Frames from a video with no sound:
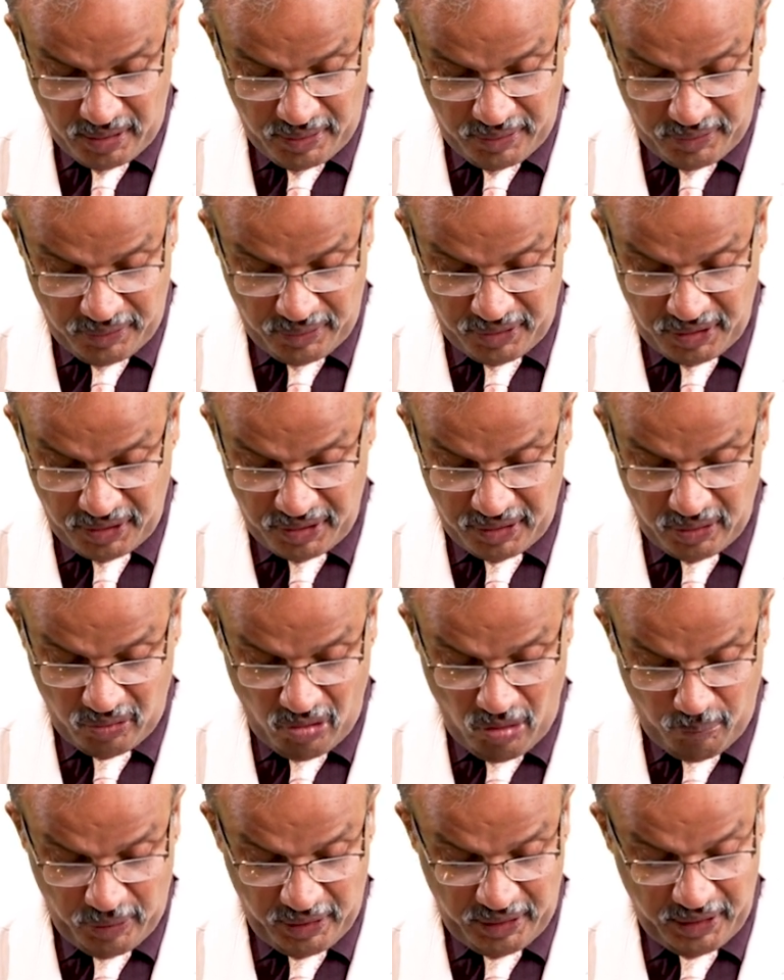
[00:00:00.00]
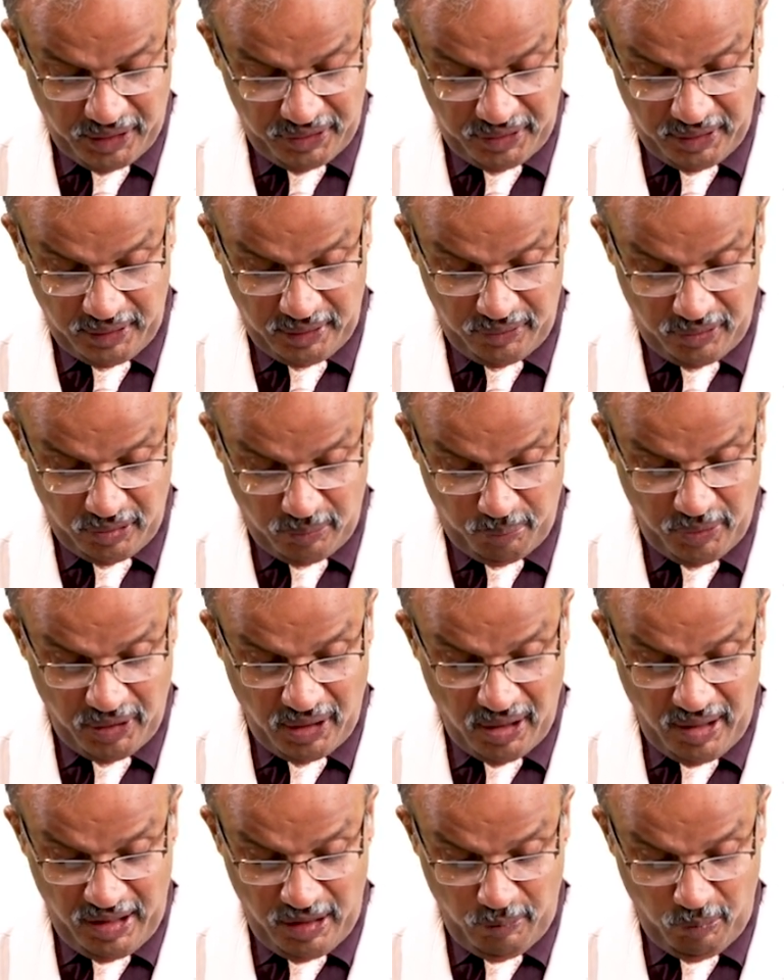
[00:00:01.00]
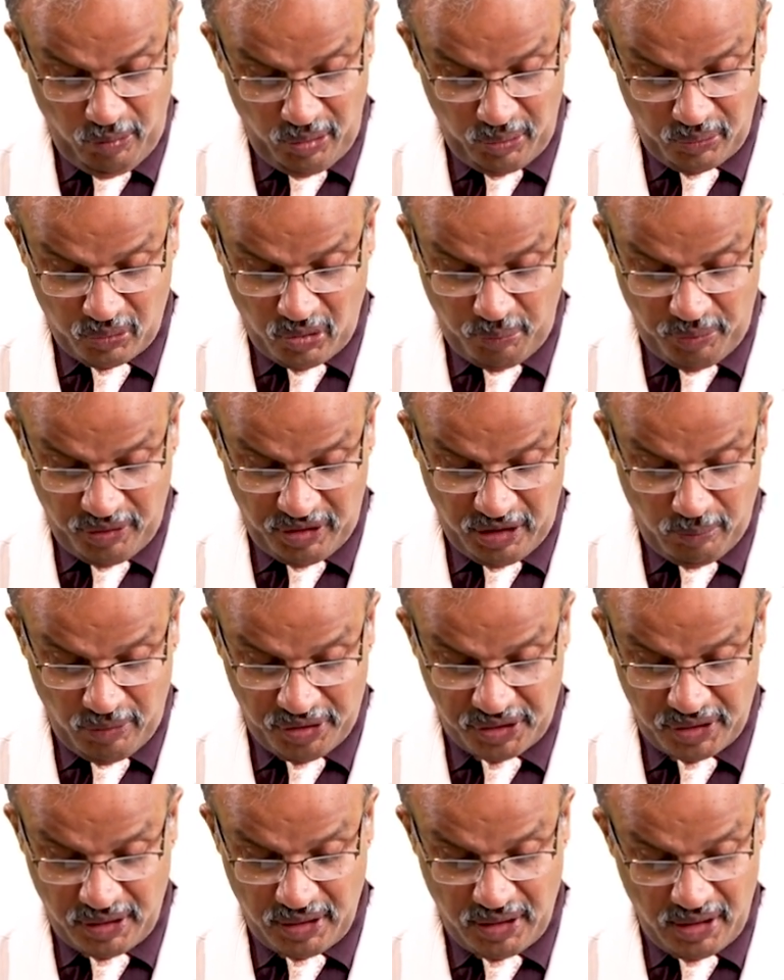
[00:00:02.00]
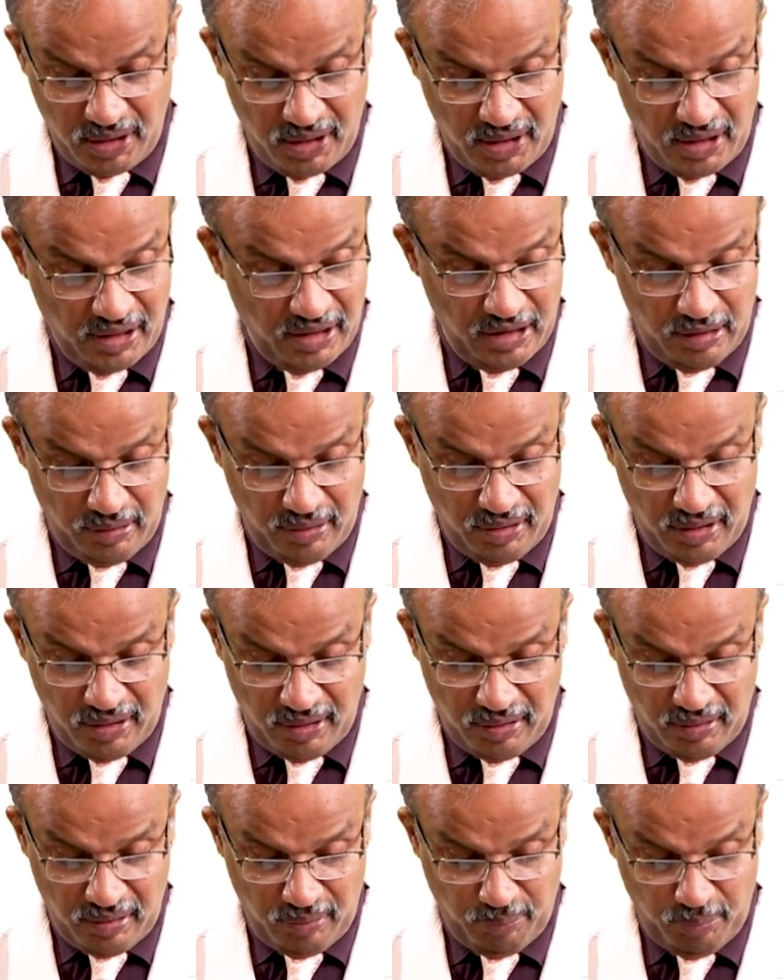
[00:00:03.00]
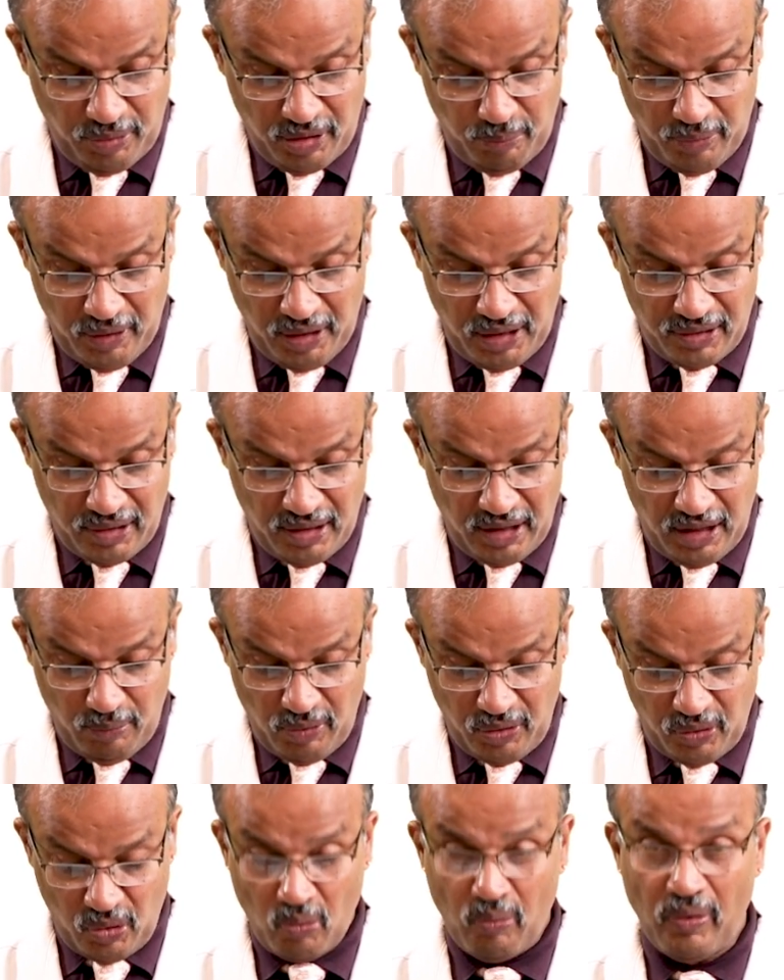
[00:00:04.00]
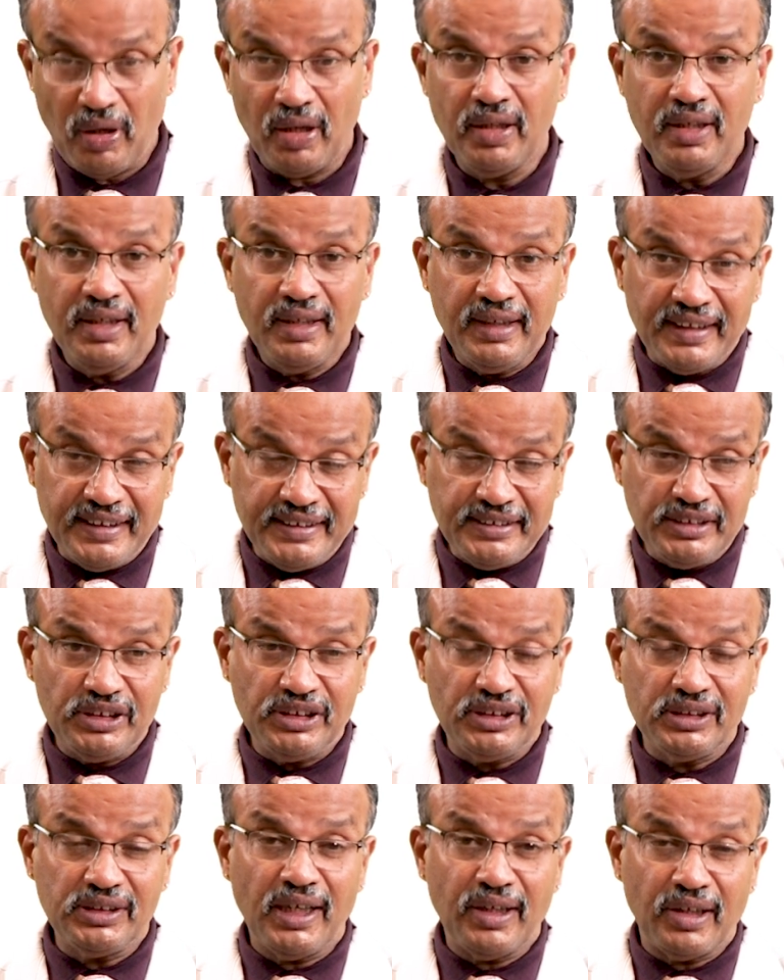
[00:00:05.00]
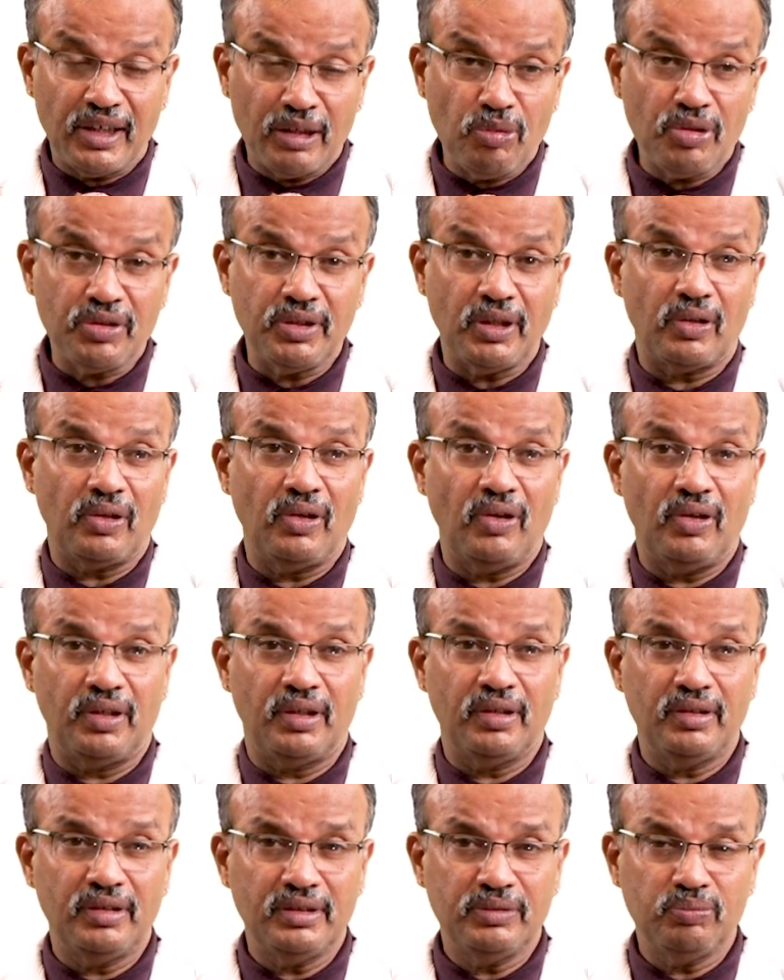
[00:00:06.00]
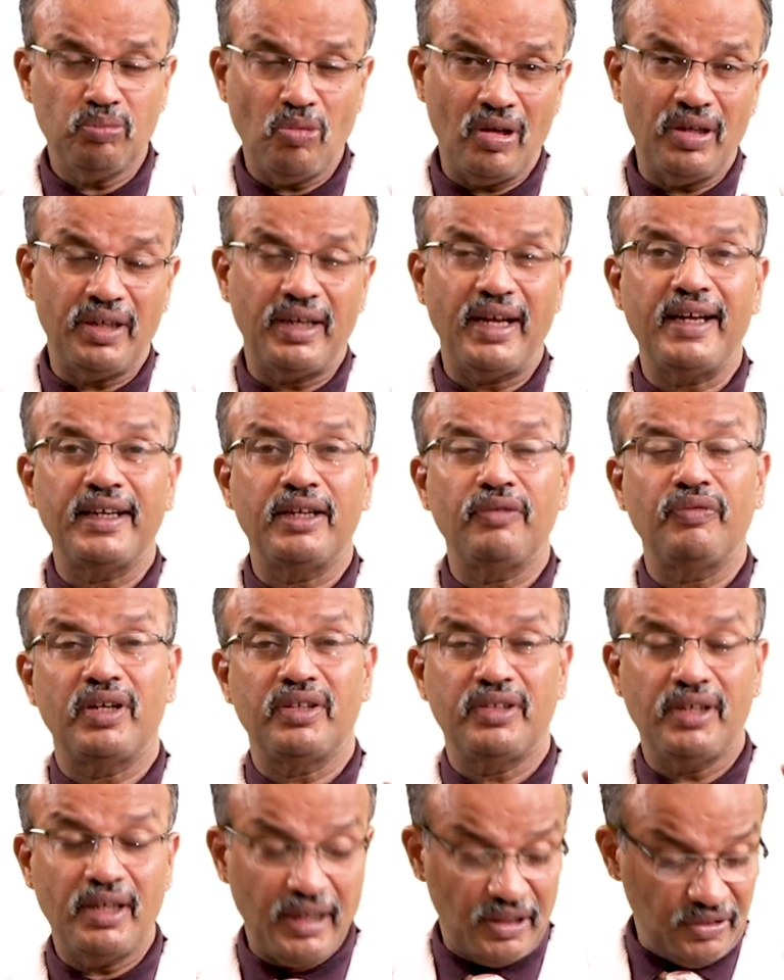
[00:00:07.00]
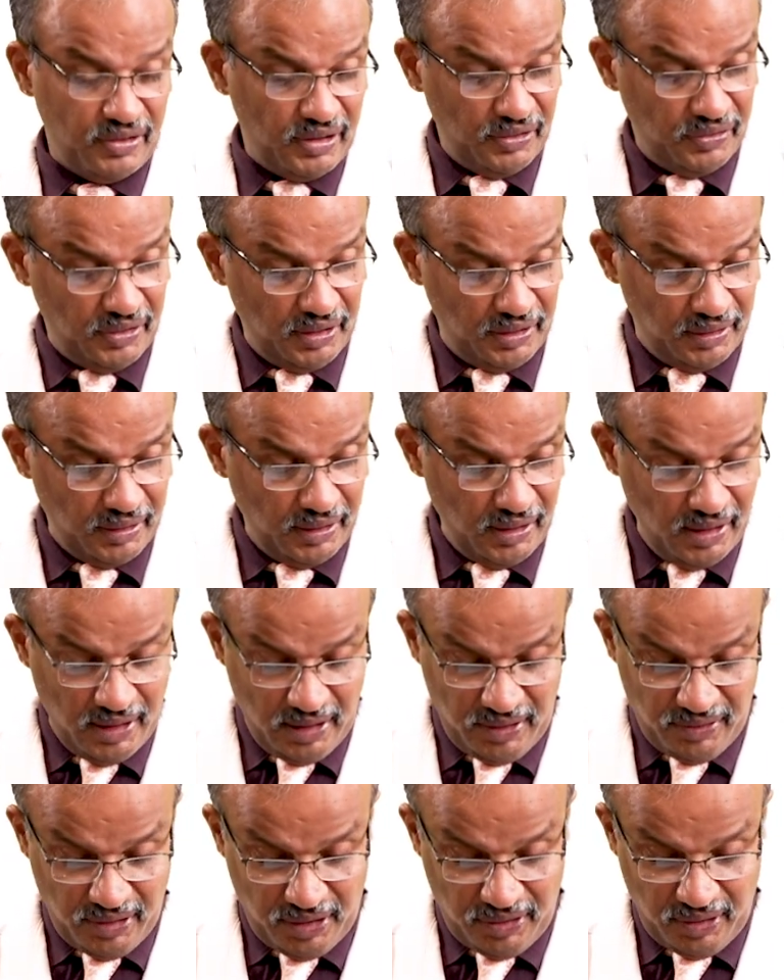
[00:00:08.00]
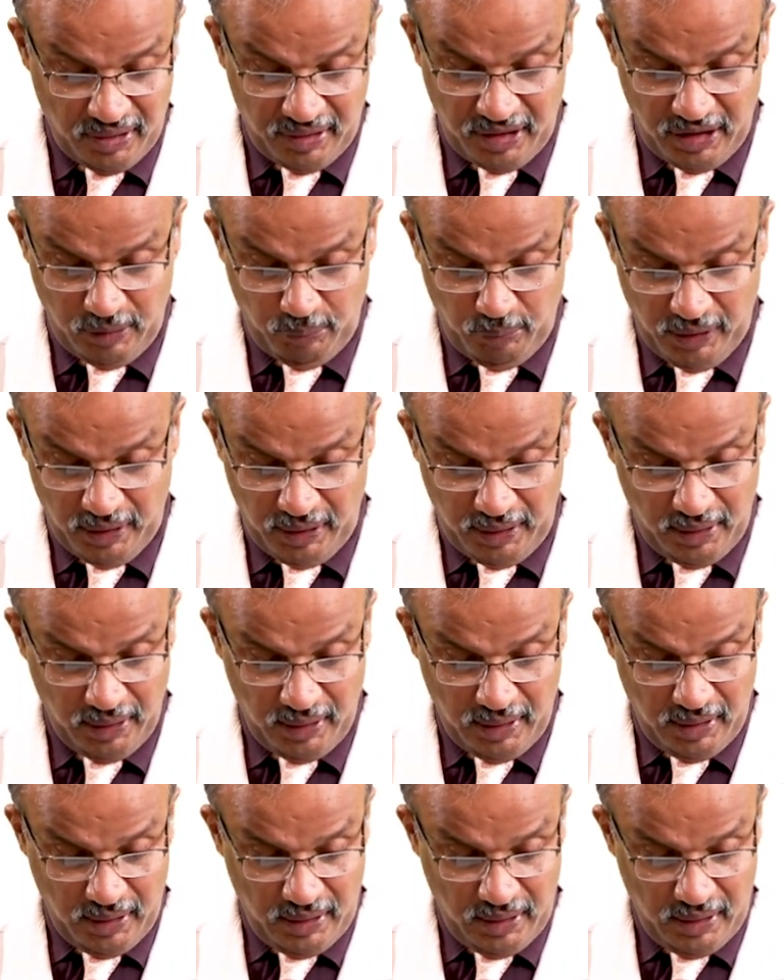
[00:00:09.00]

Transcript: So this is a complication. So PR and proctoscopy is a must in, uh, in perianal hematoma incision and removing the clot. Small tag if it is there, excise it. There is a treatment.